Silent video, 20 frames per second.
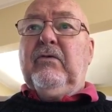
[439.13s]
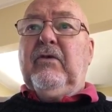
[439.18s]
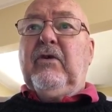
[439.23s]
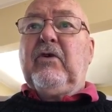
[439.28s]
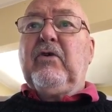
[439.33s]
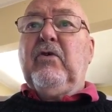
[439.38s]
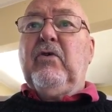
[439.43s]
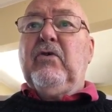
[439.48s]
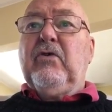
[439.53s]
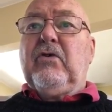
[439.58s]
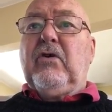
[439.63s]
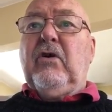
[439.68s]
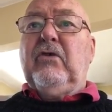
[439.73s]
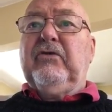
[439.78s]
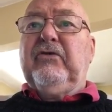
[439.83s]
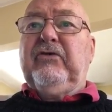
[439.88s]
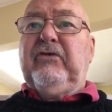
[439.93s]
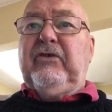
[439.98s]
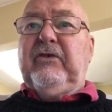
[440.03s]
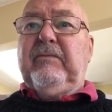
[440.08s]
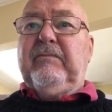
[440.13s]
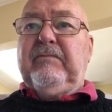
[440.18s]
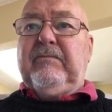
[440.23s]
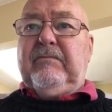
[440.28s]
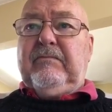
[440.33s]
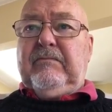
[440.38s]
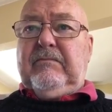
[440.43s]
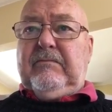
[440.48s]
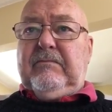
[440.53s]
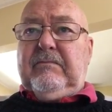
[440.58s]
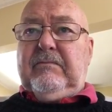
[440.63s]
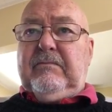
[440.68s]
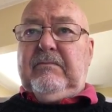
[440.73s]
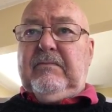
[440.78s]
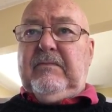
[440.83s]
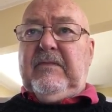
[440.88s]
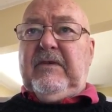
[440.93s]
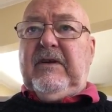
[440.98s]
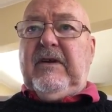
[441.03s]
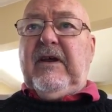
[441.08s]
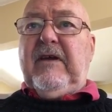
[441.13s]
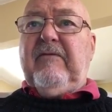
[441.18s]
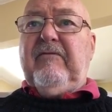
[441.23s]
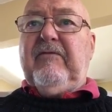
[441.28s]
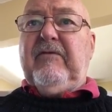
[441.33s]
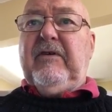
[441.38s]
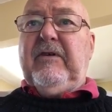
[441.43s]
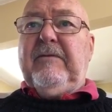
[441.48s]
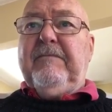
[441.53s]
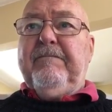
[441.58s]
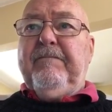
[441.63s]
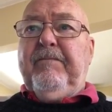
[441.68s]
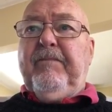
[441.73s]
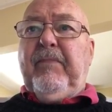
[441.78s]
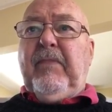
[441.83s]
The core concept in every